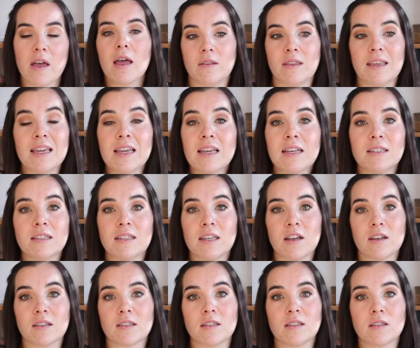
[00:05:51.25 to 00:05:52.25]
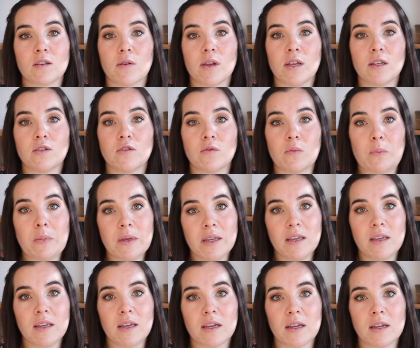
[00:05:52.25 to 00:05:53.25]
the easiest is going to
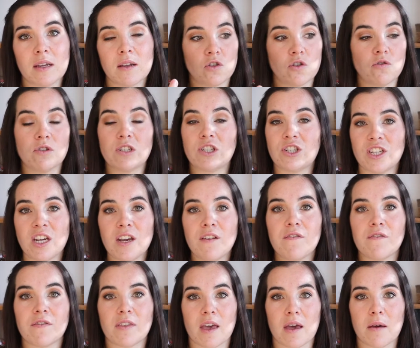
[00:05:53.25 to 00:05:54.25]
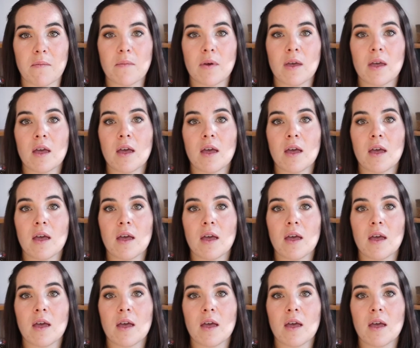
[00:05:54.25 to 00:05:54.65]
be to achieve them.